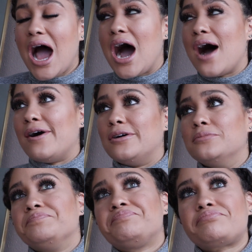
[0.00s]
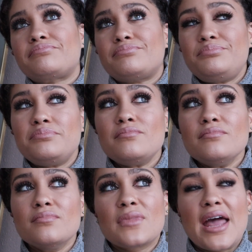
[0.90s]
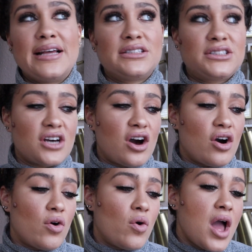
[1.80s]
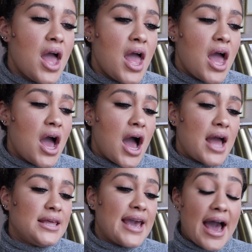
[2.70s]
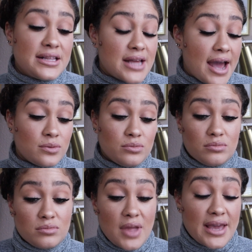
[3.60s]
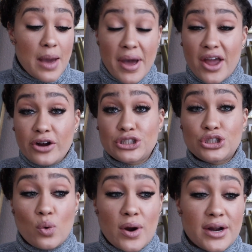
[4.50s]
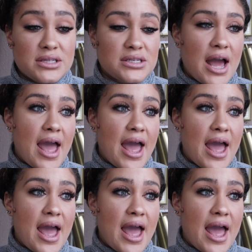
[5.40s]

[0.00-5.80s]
And so, yeah, I kept my hair short.